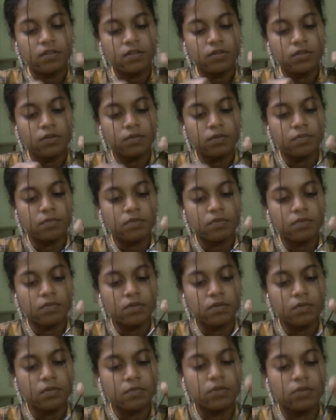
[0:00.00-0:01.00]
nope,
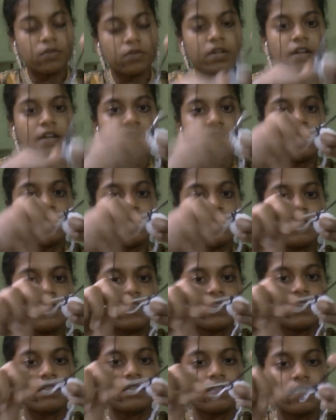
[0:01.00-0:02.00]
no, you're
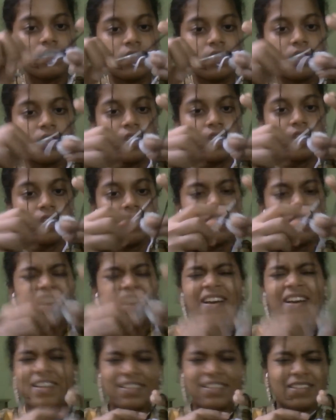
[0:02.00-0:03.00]
nervous.
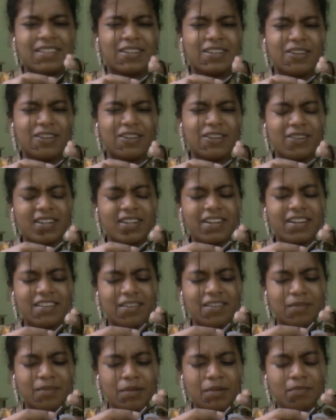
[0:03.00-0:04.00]
I think you all can
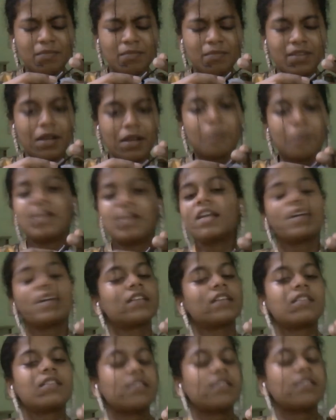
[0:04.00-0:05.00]
remember. I mean, like
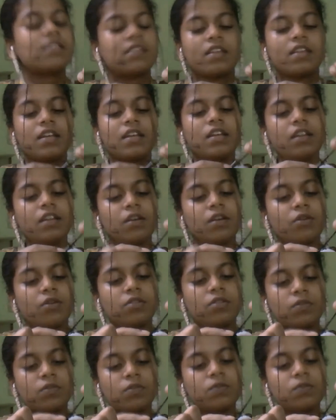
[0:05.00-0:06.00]
it's 3, not
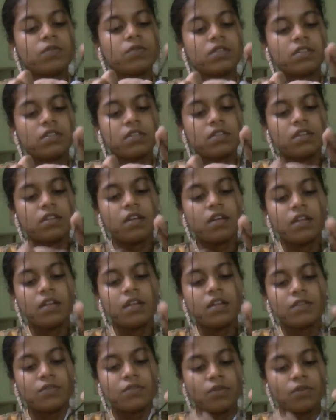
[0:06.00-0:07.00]
2.
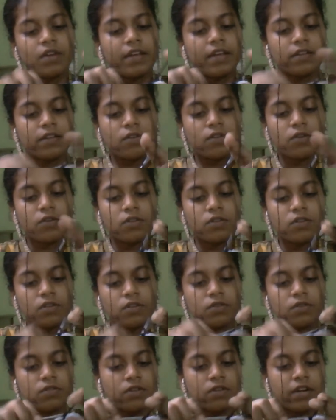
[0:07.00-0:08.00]
So like you all
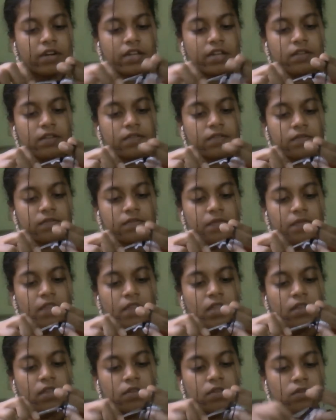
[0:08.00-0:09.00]
know, right?
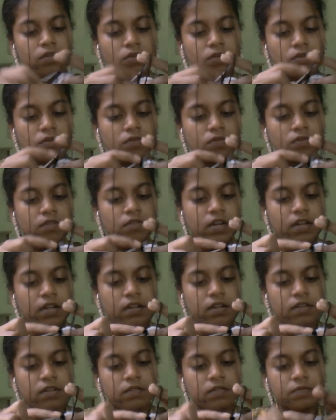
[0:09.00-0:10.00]
So
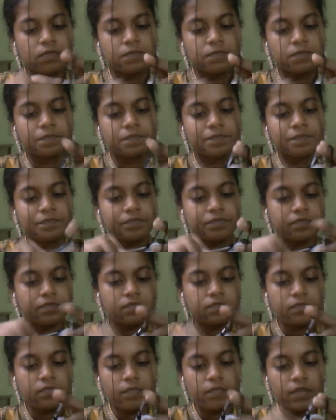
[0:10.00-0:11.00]
1,
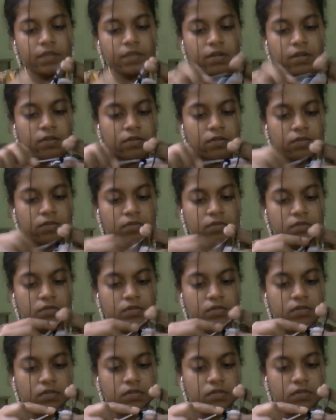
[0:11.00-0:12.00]

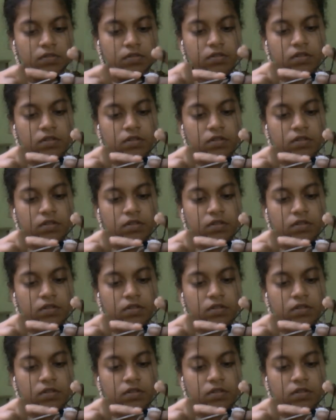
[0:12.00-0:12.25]
2,